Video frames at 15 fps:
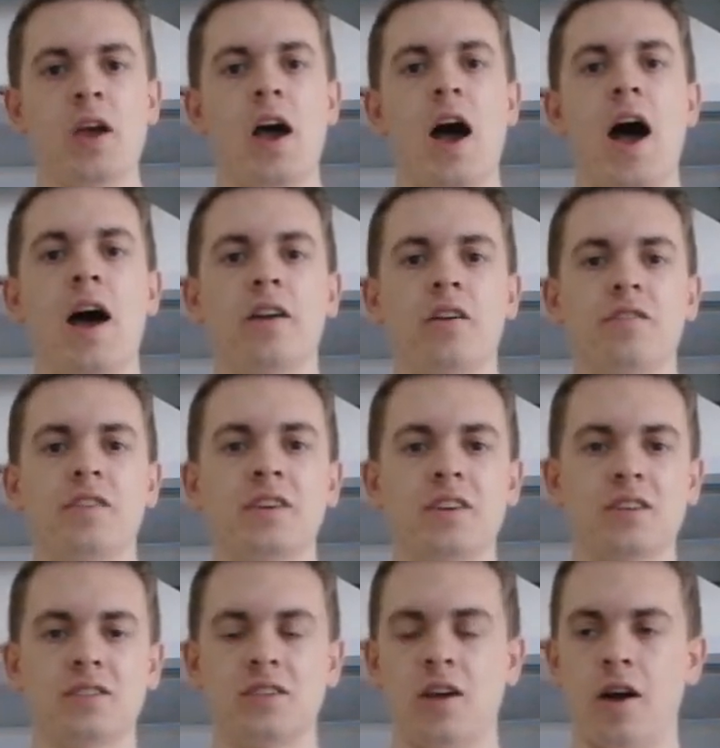And I think
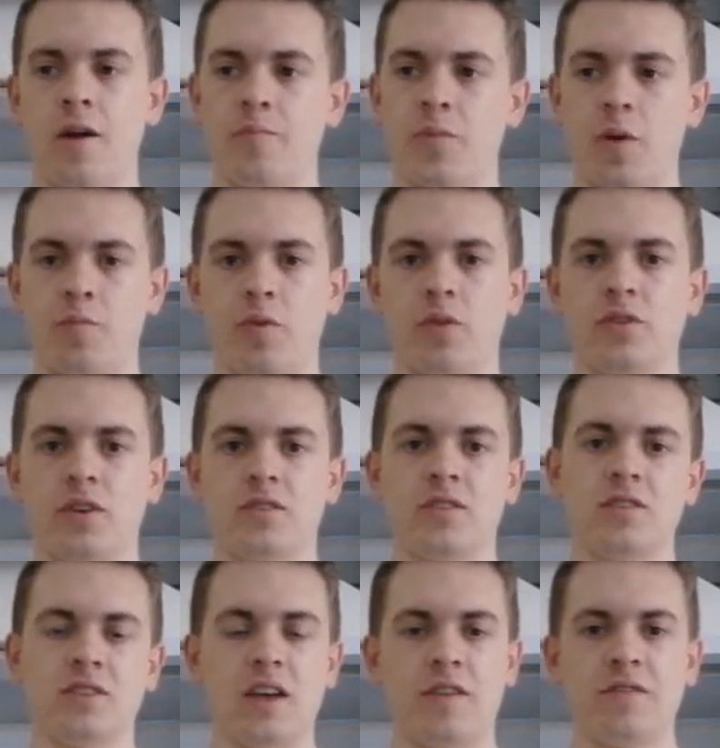it's a product
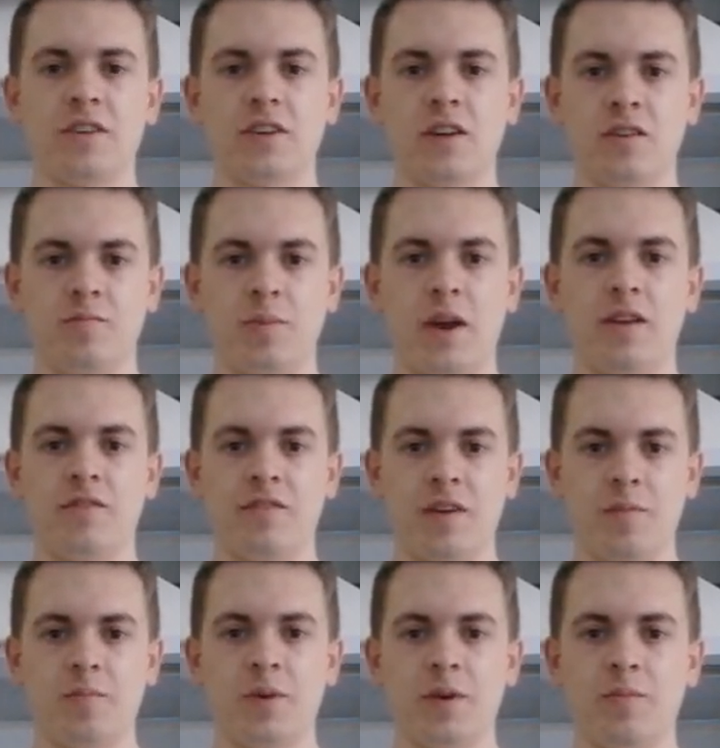that's definitely going to
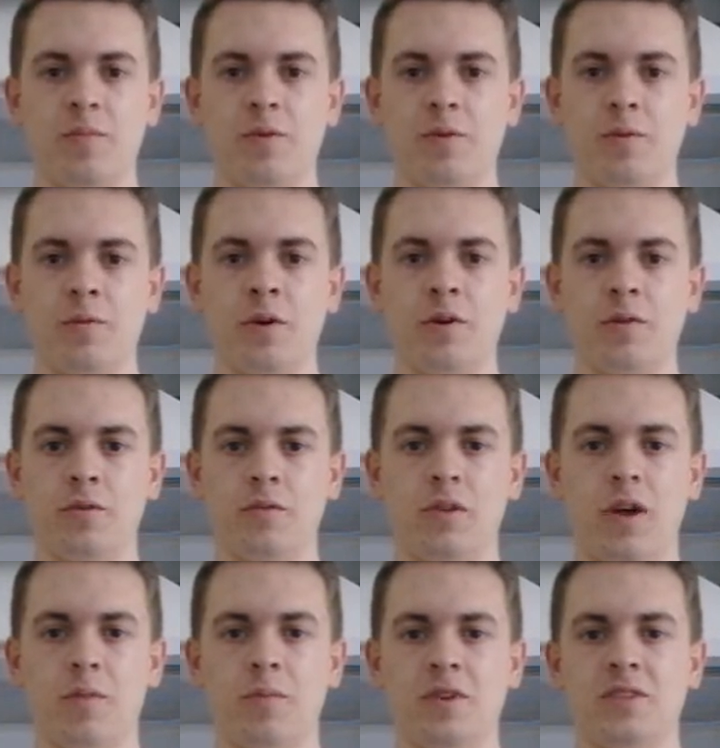benefit people who,
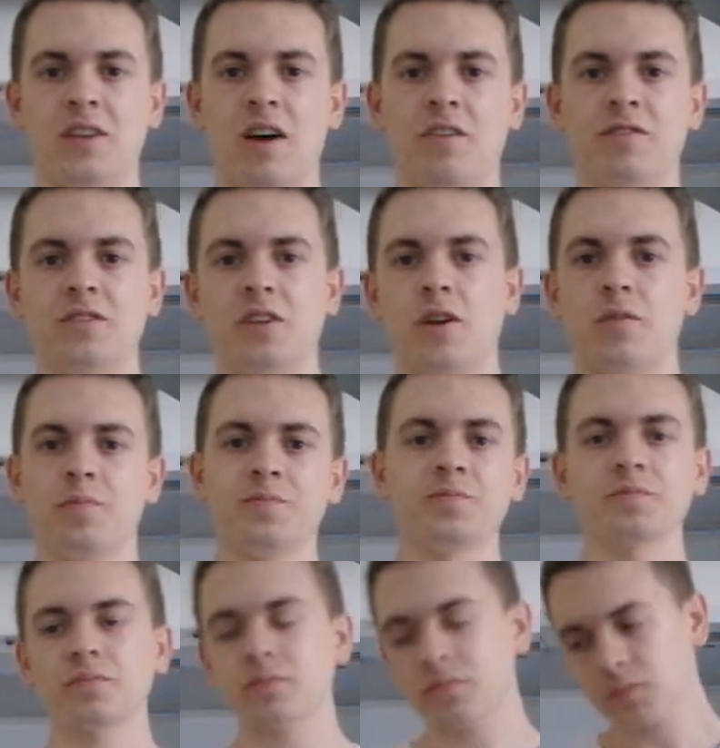like myself, don't
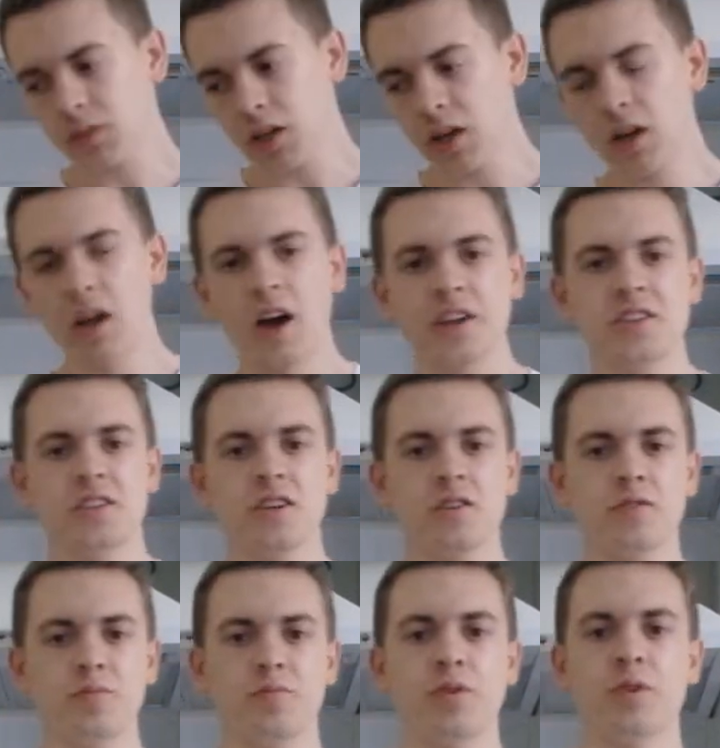like to
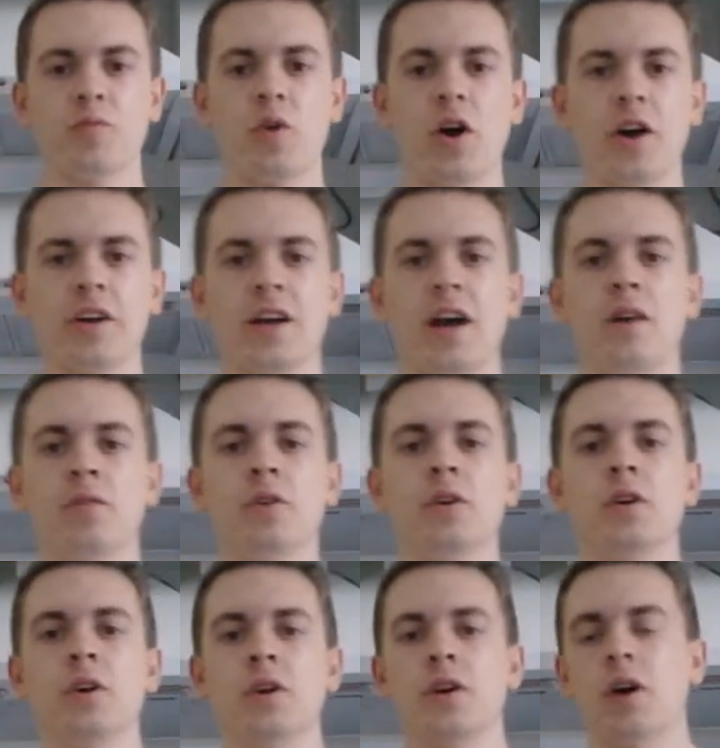use pre-workout
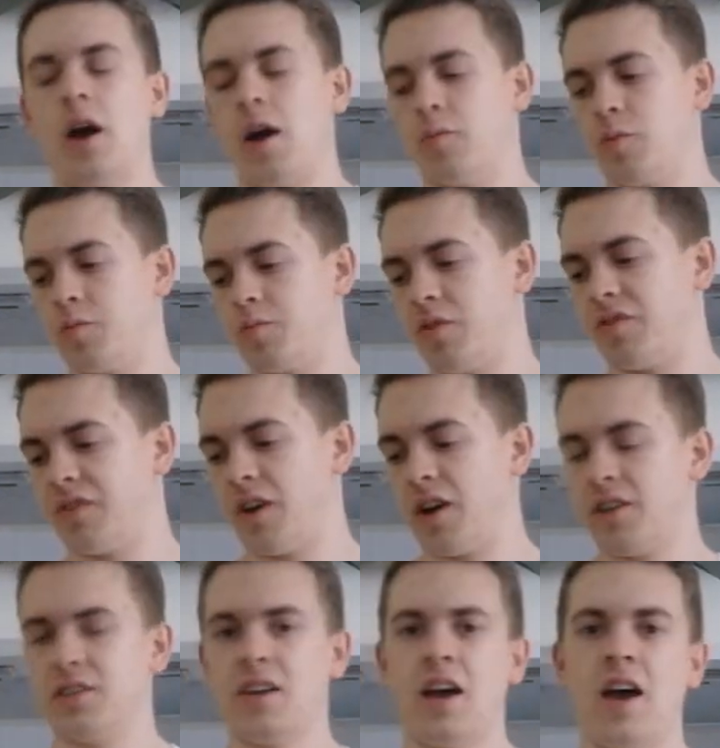and would
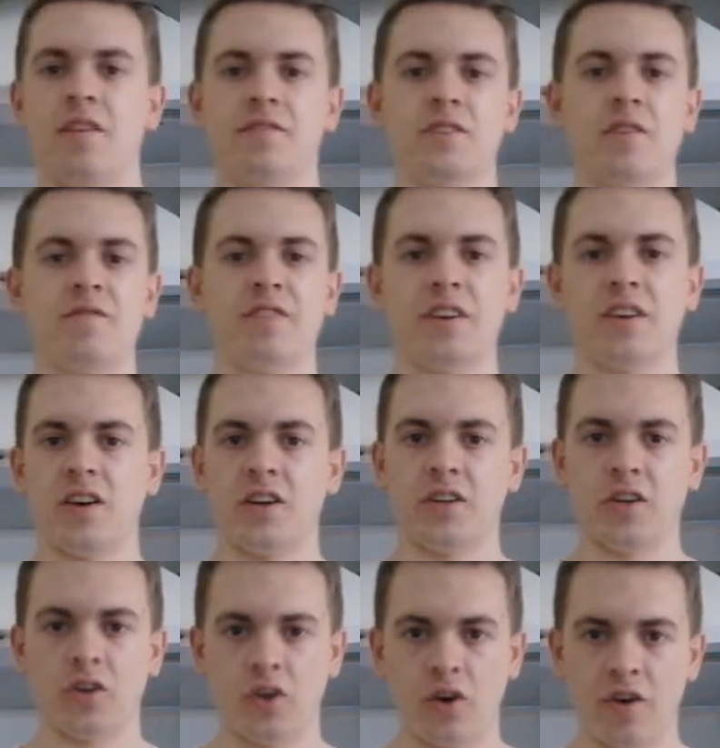prefer to have something
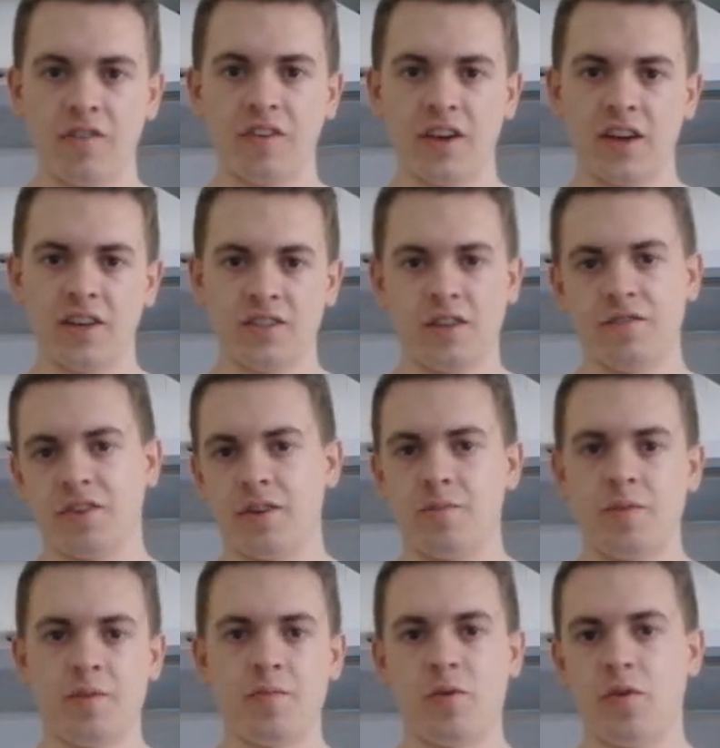a coffee, something a
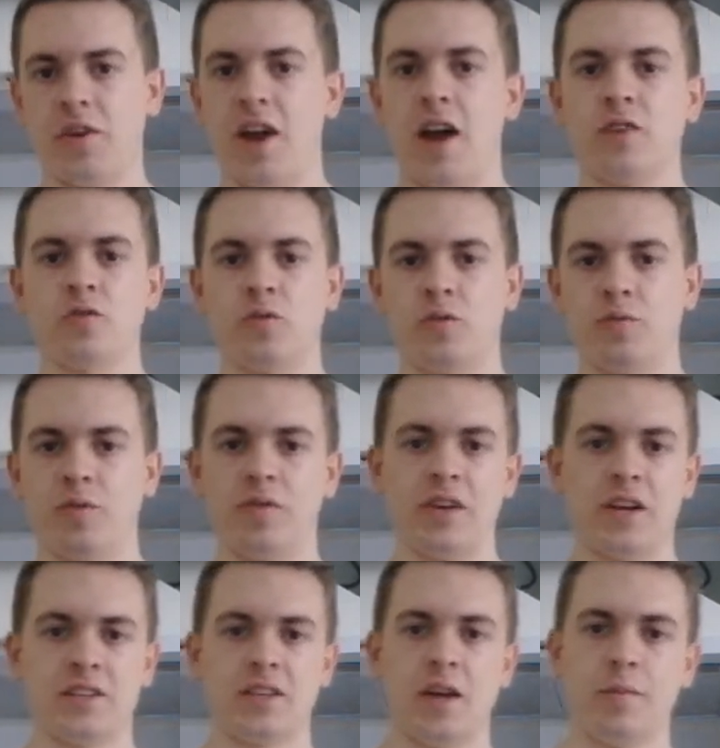bit more natural with
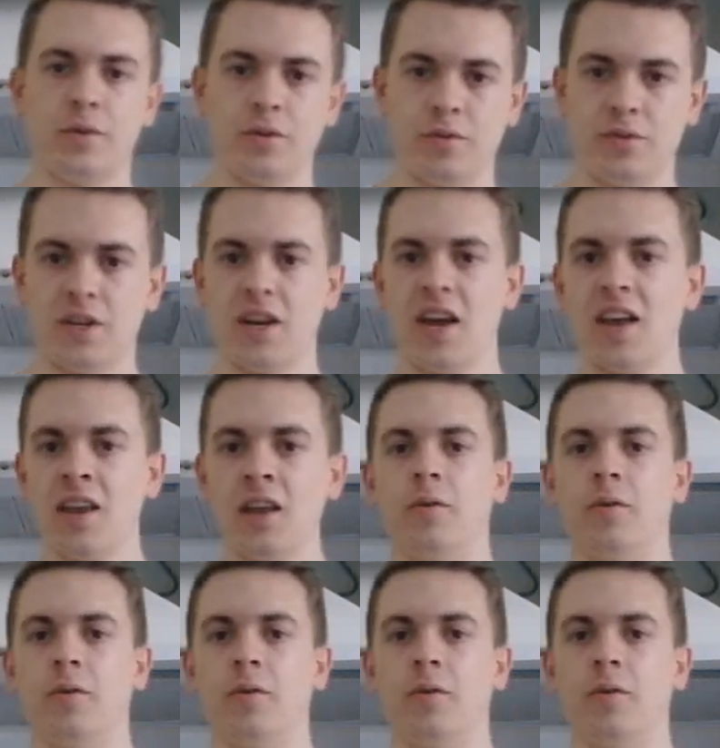less chemicals in it.